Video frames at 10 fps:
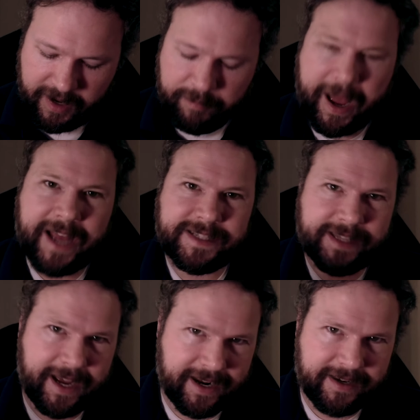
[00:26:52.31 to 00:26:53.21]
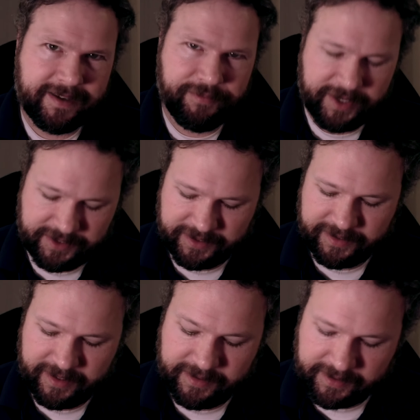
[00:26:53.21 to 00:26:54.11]
past that eventually
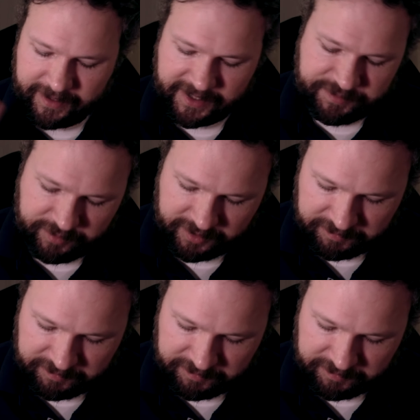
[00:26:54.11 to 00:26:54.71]
in the next book.